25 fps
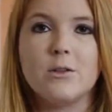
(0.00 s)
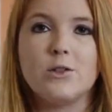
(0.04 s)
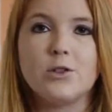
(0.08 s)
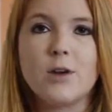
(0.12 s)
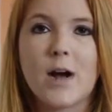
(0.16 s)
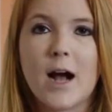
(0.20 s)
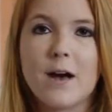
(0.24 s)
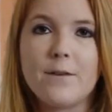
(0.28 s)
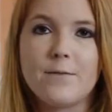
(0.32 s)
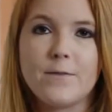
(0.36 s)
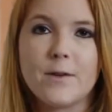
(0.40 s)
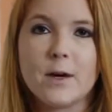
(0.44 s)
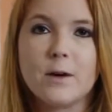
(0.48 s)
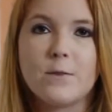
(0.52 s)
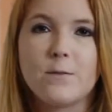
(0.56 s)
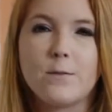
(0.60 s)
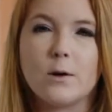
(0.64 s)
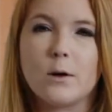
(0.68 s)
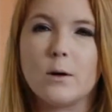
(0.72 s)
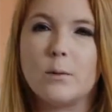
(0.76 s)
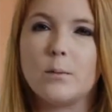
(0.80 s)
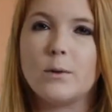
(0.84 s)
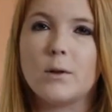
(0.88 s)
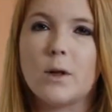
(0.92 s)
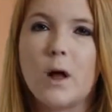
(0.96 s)
traffic
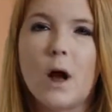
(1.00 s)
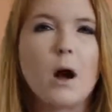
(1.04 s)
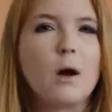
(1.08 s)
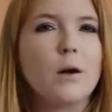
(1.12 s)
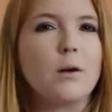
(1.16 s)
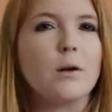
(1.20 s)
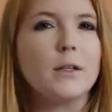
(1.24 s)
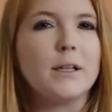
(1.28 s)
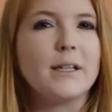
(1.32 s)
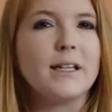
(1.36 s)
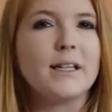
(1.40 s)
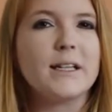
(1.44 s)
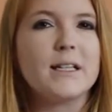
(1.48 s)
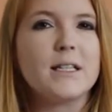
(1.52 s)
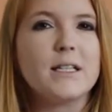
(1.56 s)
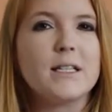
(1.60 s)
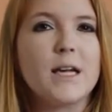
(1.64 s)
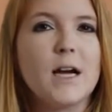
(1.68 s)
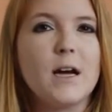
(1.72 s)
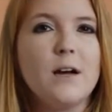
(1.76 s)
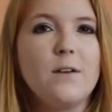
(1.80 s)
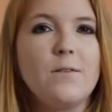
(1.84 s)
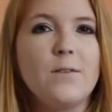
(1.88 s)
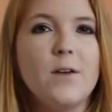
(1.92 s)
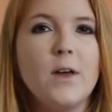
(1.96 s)
for blog related
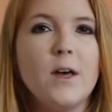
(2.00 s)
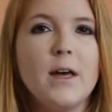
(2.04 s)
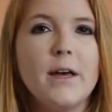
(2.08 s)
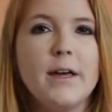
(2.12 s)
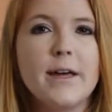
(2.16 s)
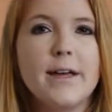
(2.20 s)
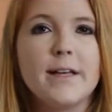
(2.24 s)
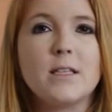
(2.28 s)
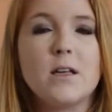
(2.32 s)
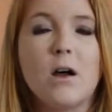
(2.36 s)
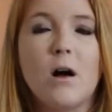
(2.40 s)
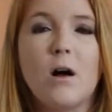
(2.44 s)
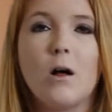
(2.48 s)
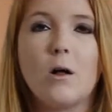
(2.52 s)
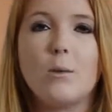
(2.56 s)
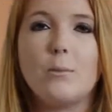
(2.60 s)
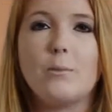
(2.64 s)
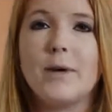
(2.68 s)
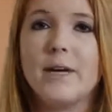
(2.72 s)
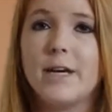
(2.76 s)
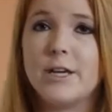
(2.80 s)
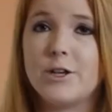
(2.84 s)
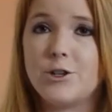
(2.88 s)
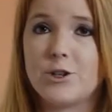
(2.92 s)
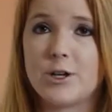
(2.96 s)
stuff is all
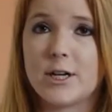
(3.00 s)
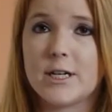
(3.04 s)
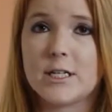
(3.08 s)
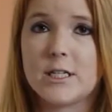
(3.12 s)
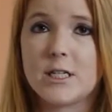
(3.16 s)
Pinterest.